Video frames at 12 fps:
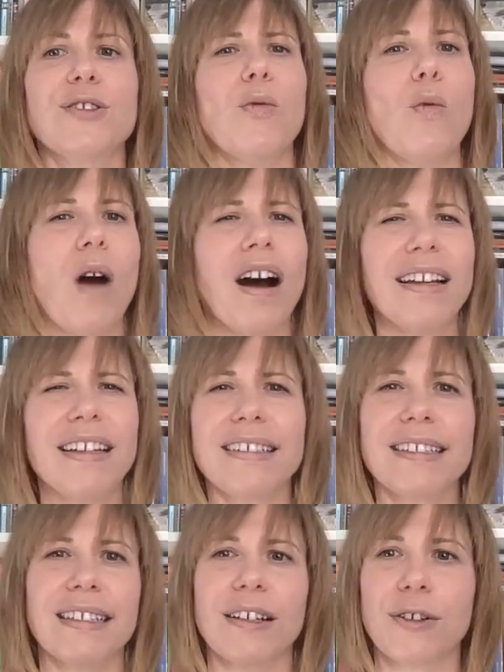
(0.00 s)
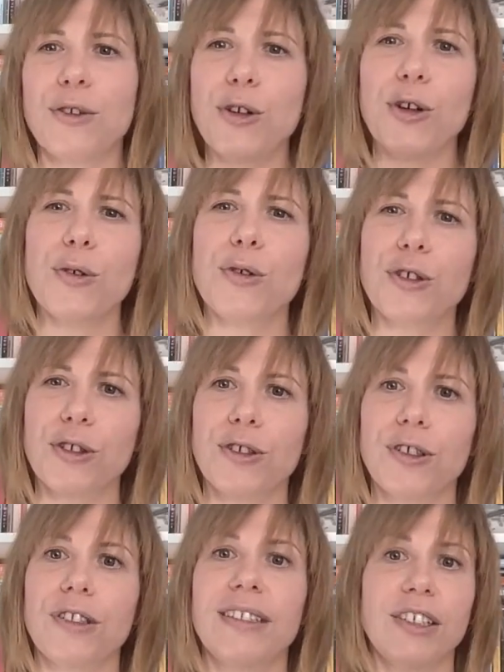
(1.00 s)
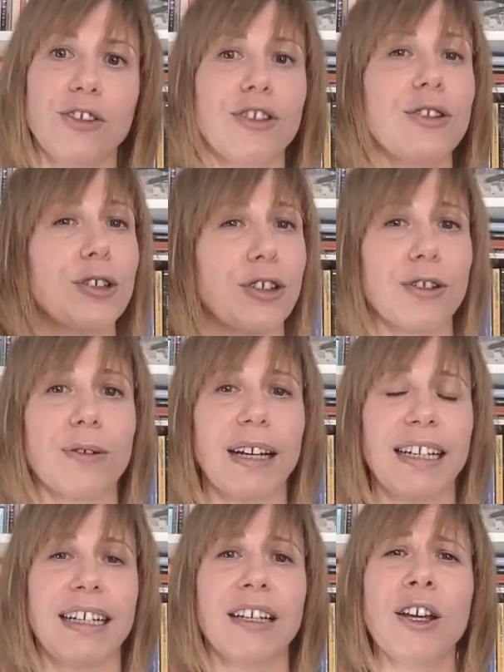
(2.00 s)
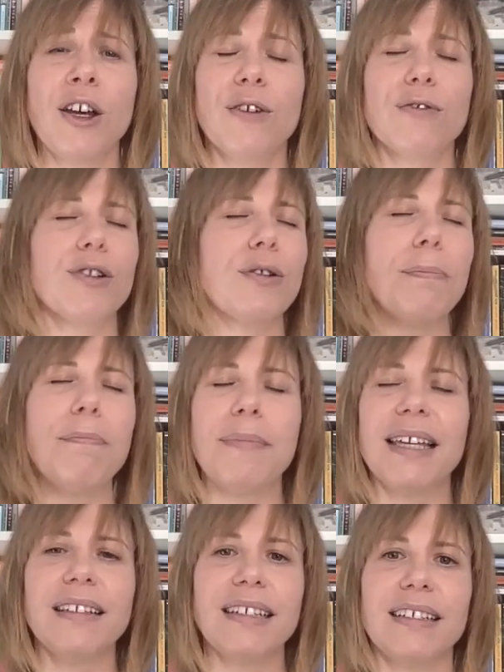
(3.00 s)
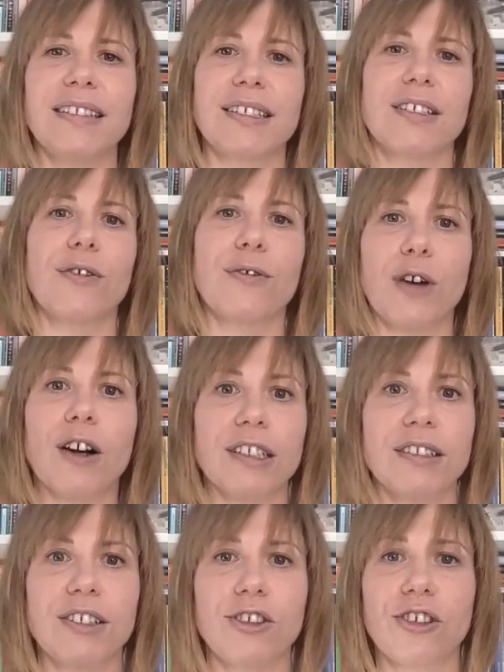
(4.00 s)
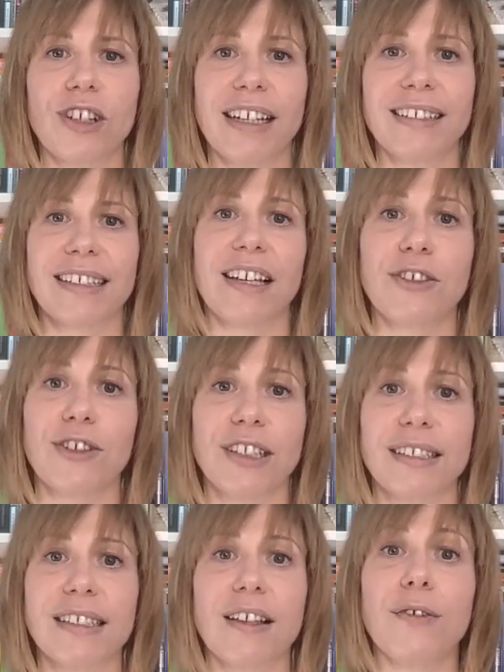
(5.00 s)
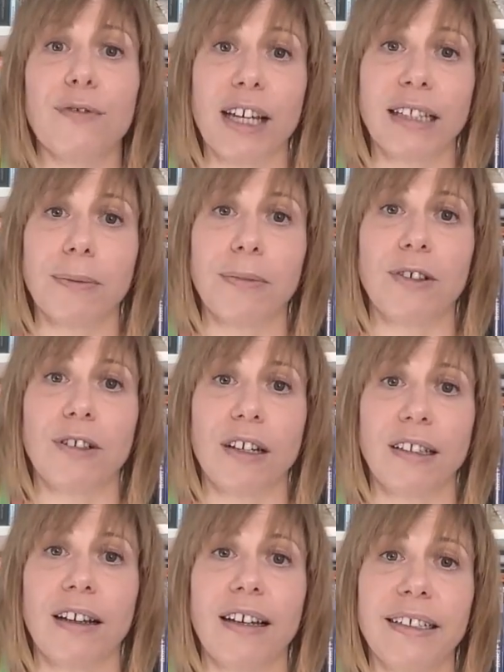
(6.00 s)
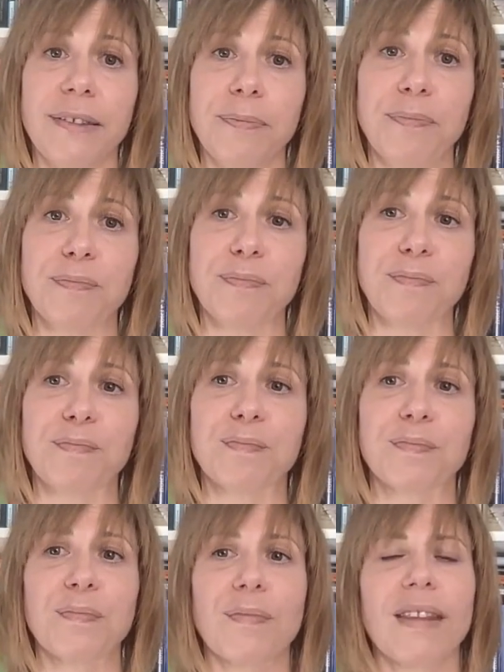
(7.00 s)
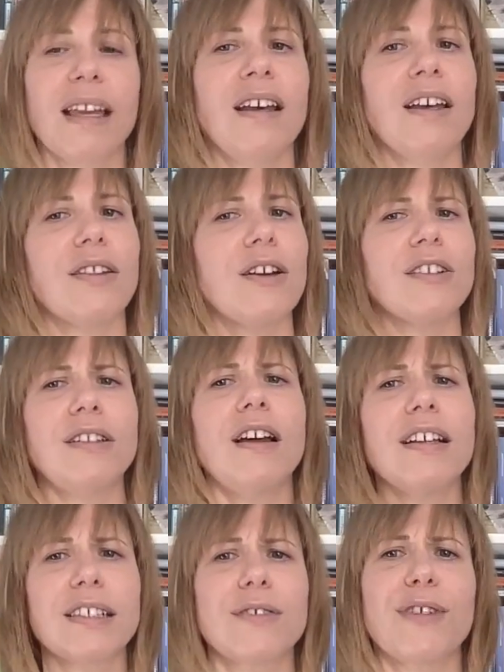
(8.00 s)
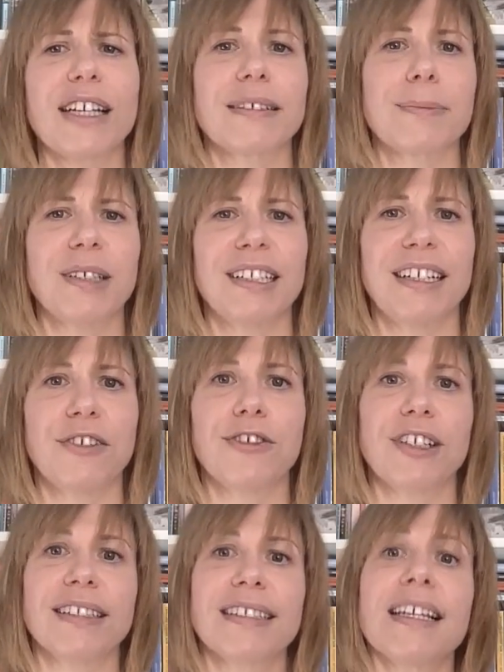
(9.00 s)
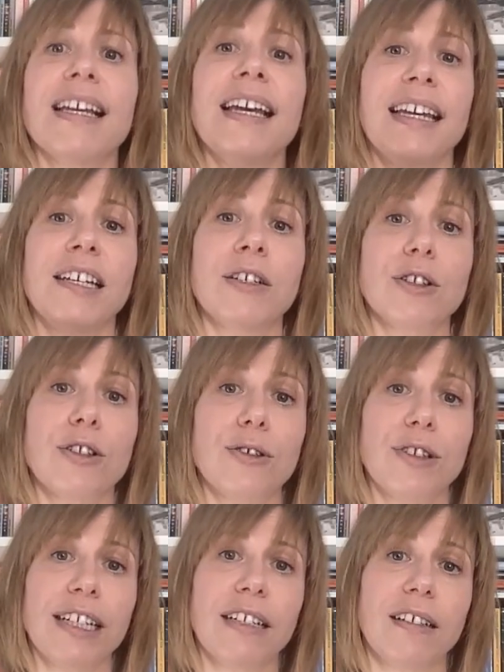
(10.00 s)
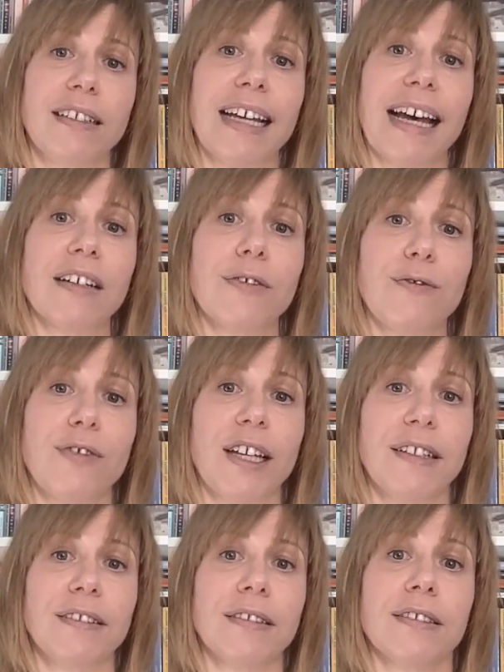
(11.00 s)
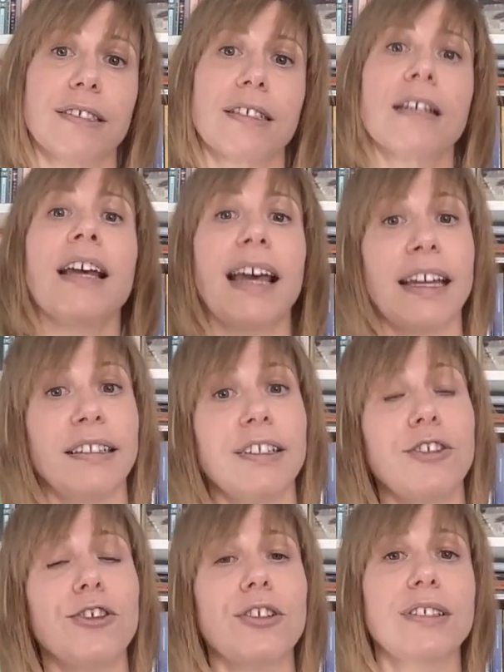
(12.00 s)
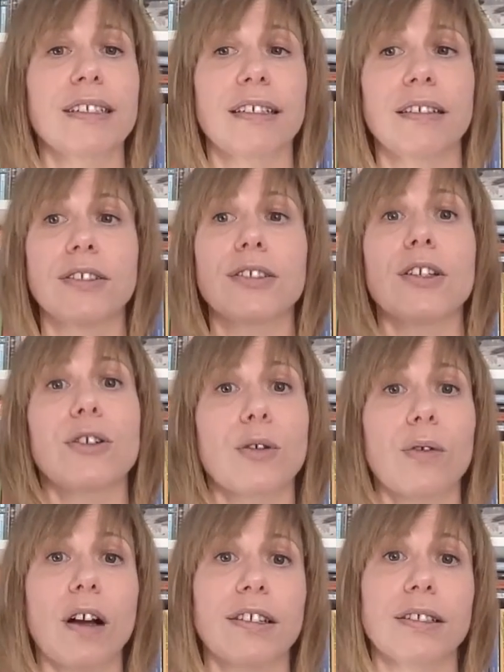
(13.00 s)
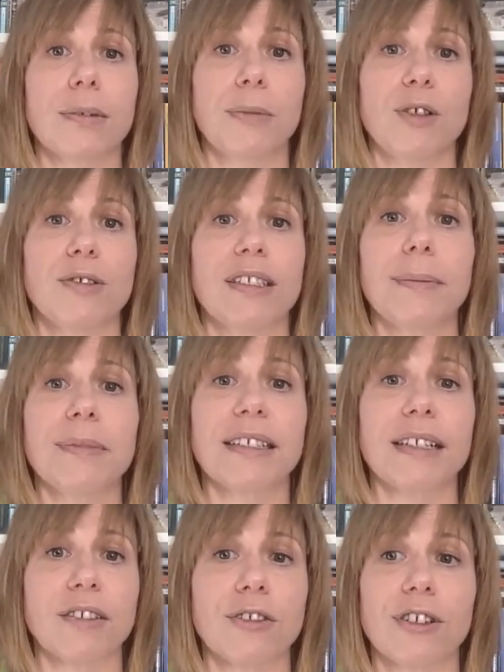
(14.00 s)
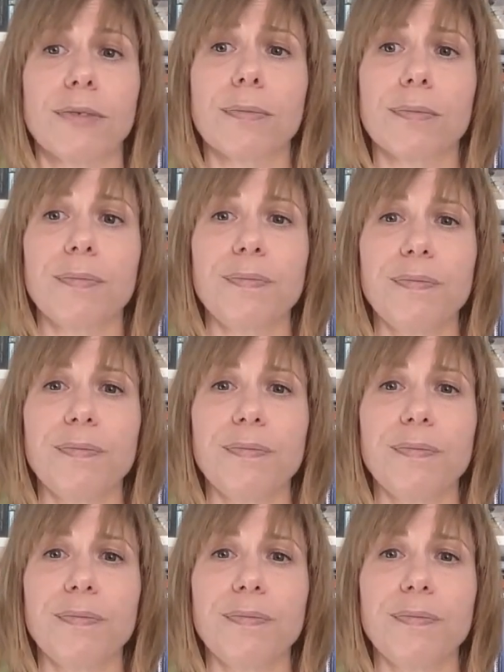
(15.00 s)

So, why is there no good digital curating for the millions of art digitizations available online? There are lots of explanations, including a lack of funds and digital skills across the museum sector.